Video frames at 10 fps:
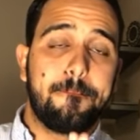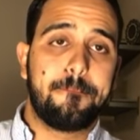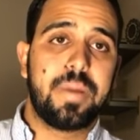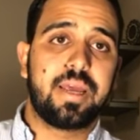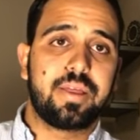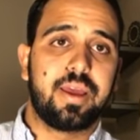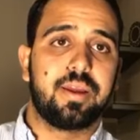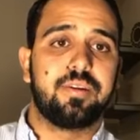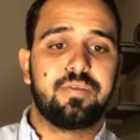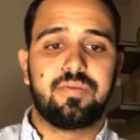Big thing,
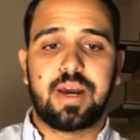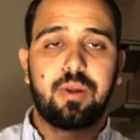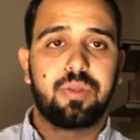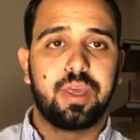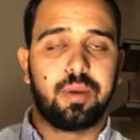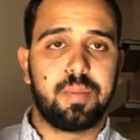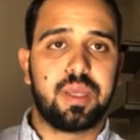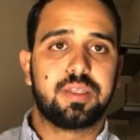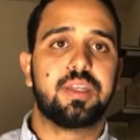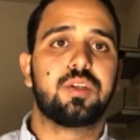final thing,
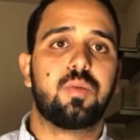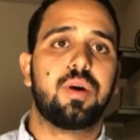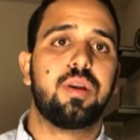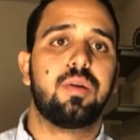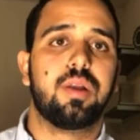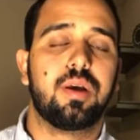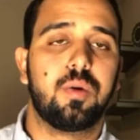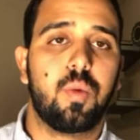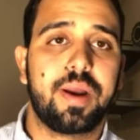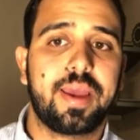because this is what
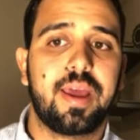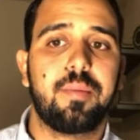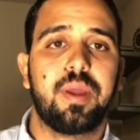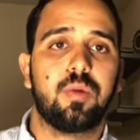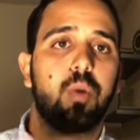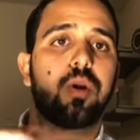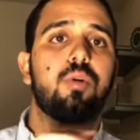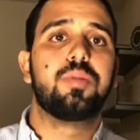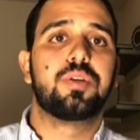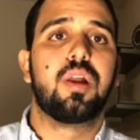One Academy and the One
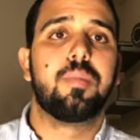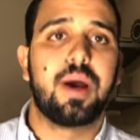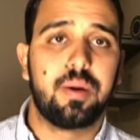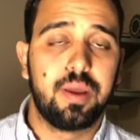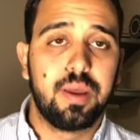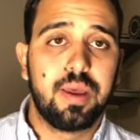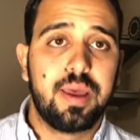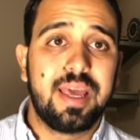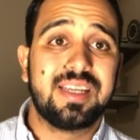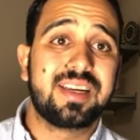Group is all about,
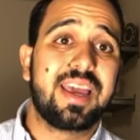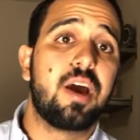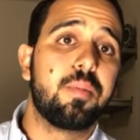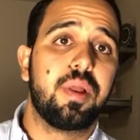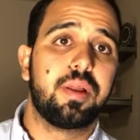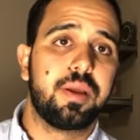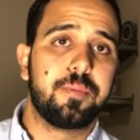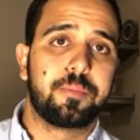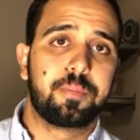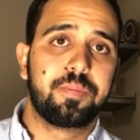is accountability.
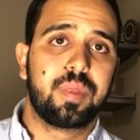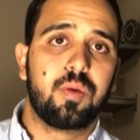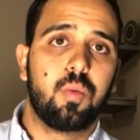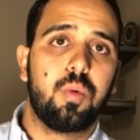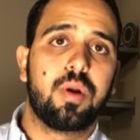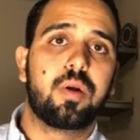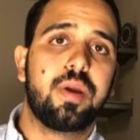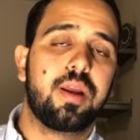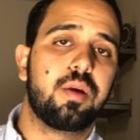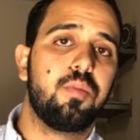We want to
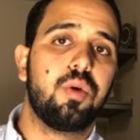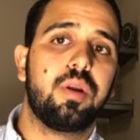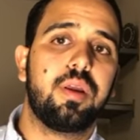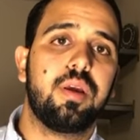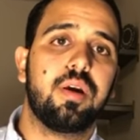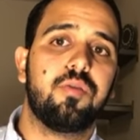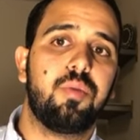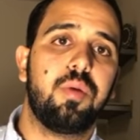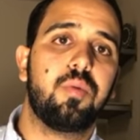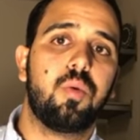create a community of
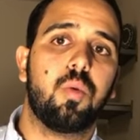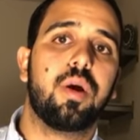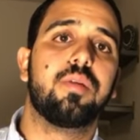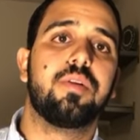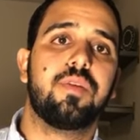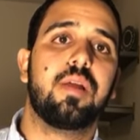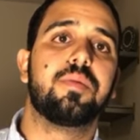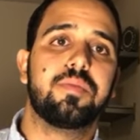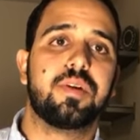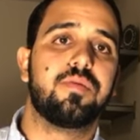people who want to develop
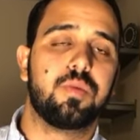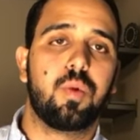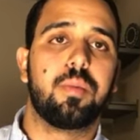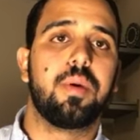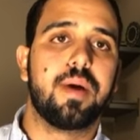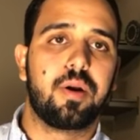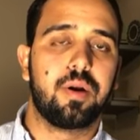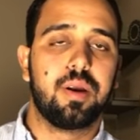themselves and want to be better.